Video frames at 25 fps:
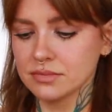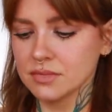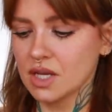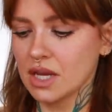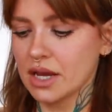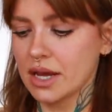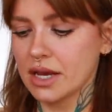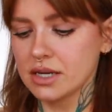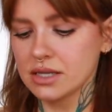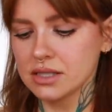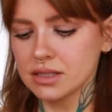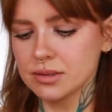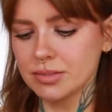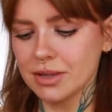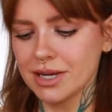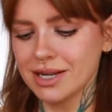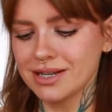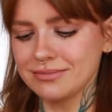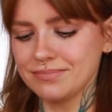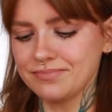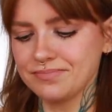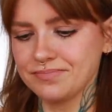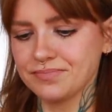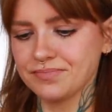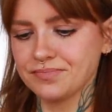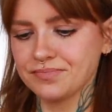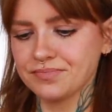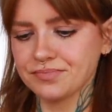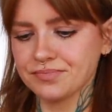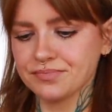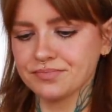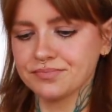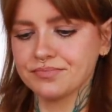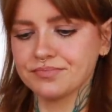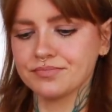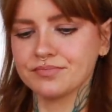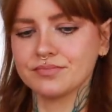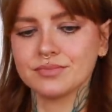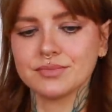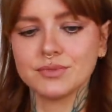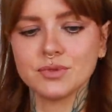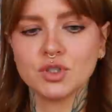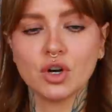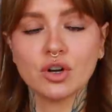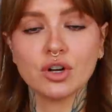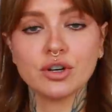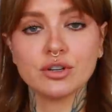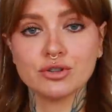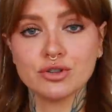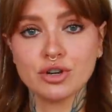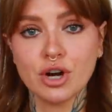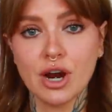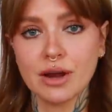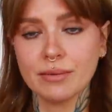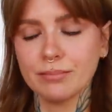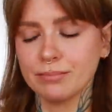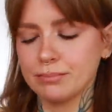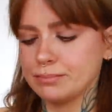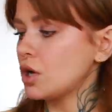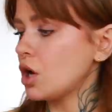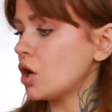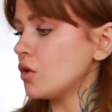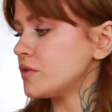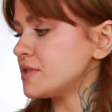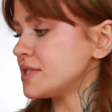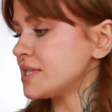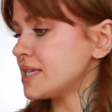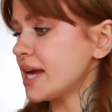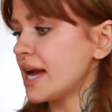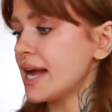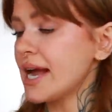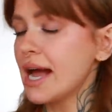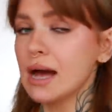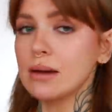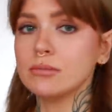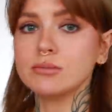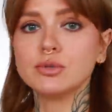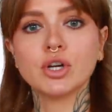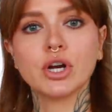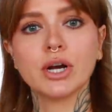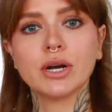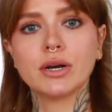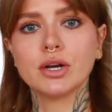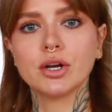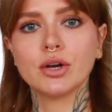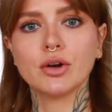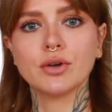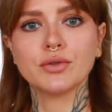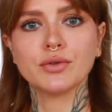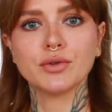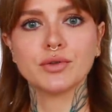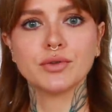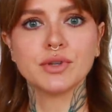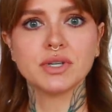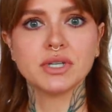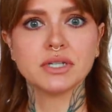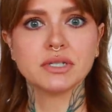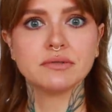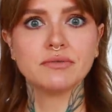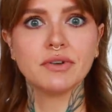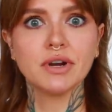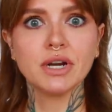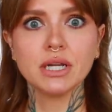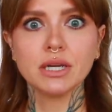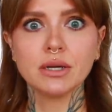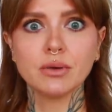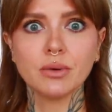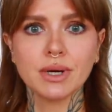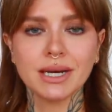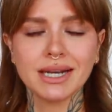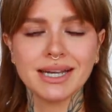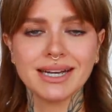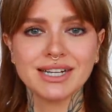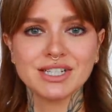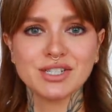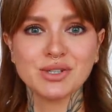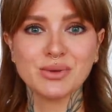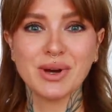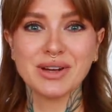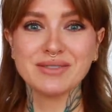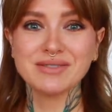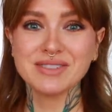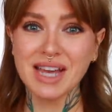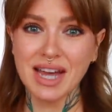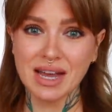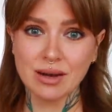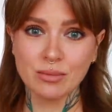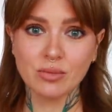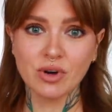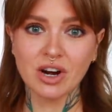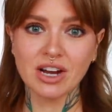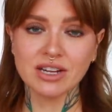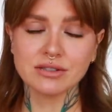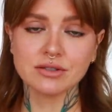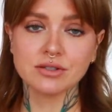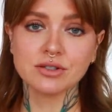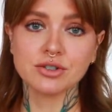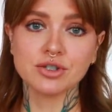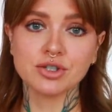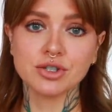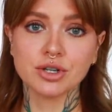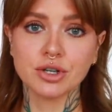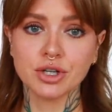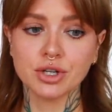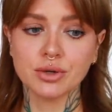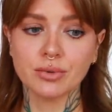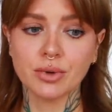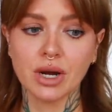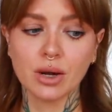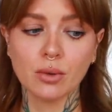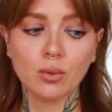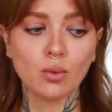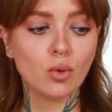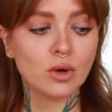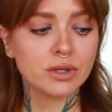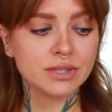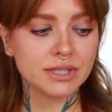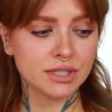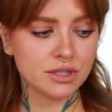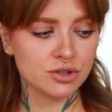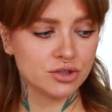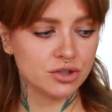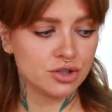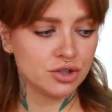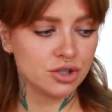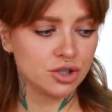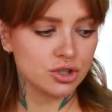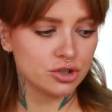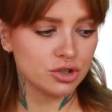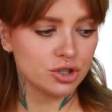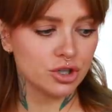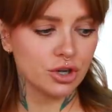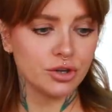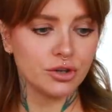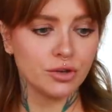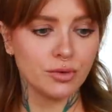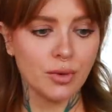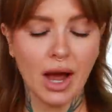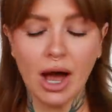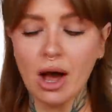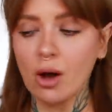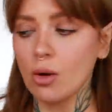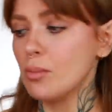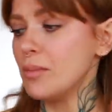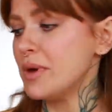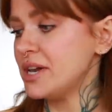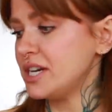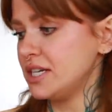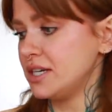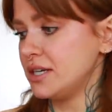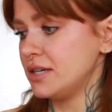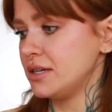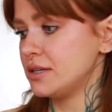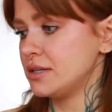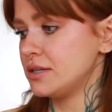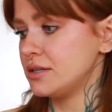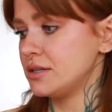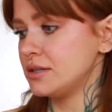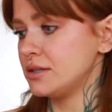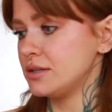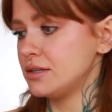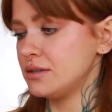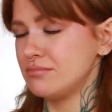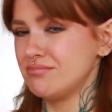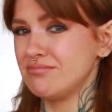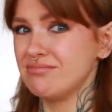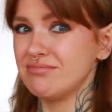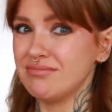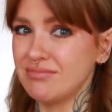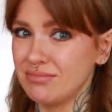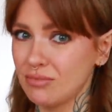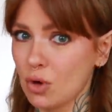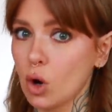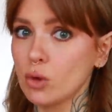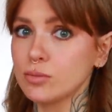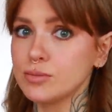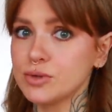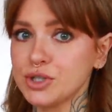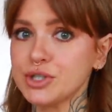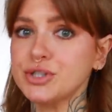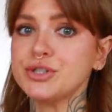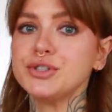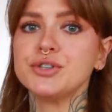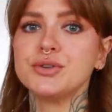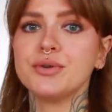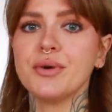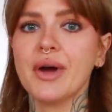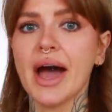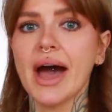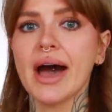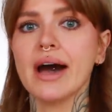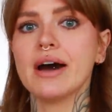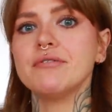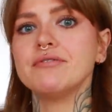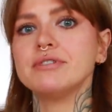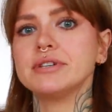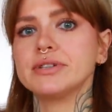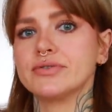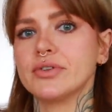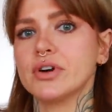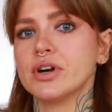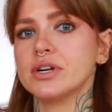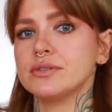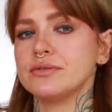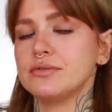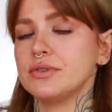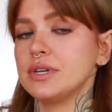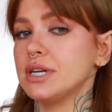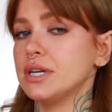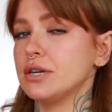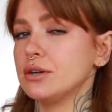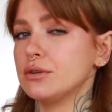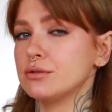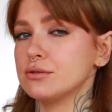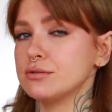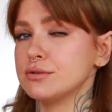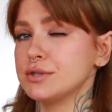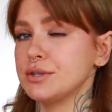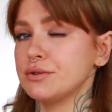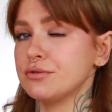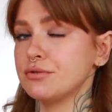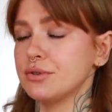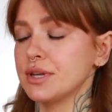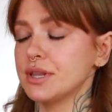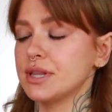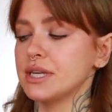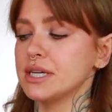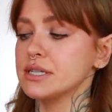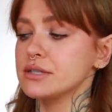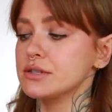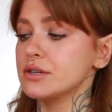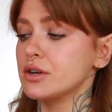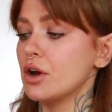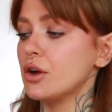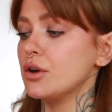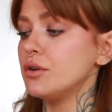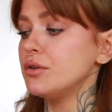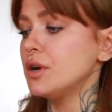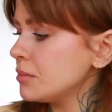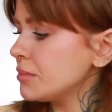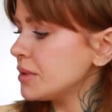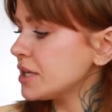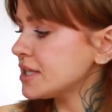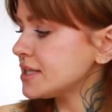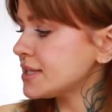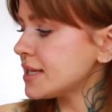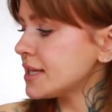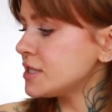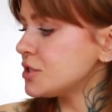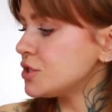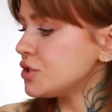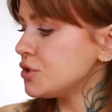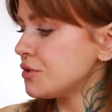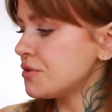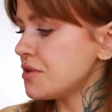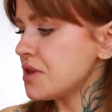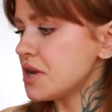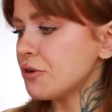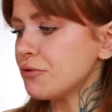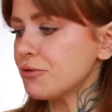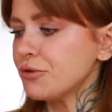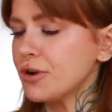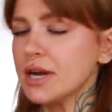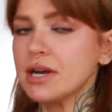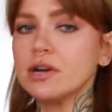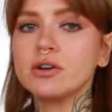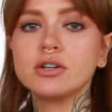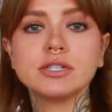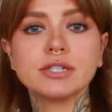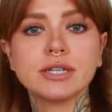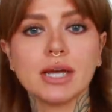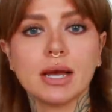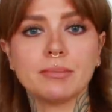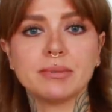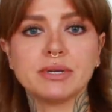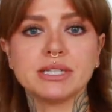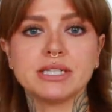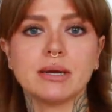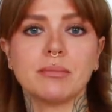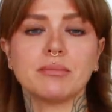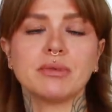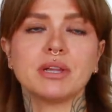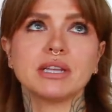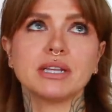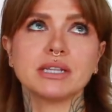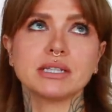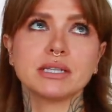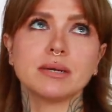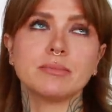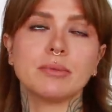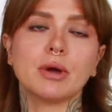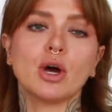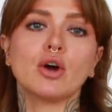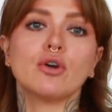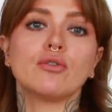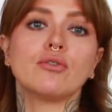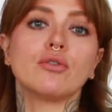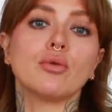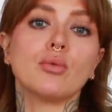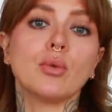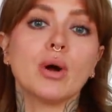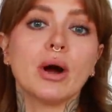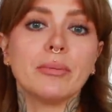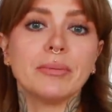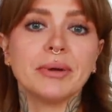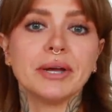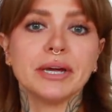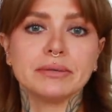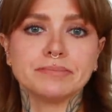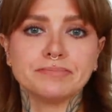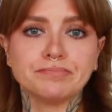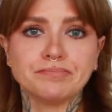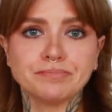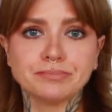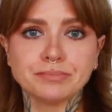Can't explain. Not gonna try. Obviously, I am trying to go through these fairly quickly. I do have 10 brands to show you, and I wanted to just show you how many options you have as far as vegan and cruelty free things go because I do think fragrance can be something that's a bit overwhelming